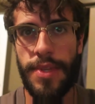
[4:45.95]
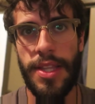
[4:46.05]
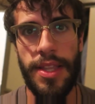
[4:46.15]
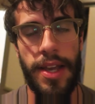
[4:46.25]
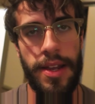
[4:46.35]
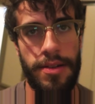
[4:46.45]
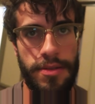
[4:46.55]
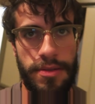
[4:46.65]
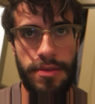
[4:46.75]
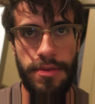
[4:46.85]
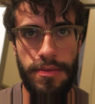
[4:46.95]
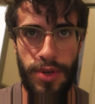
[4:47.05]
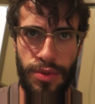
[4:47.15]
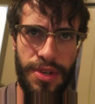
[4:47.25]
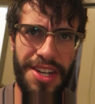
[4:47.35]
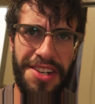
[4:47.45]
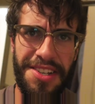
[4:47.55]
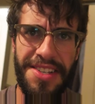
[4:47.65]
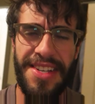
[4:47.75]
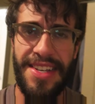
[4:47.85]
like that. Oh
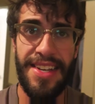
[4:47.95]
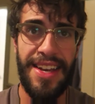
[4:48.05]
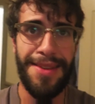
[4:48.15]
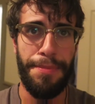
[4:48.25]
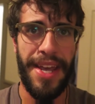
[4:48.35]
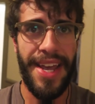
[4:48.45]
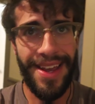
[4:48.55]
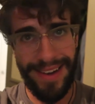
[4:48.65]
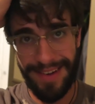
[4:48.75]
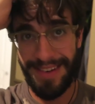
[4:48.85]
goodness, that's bad.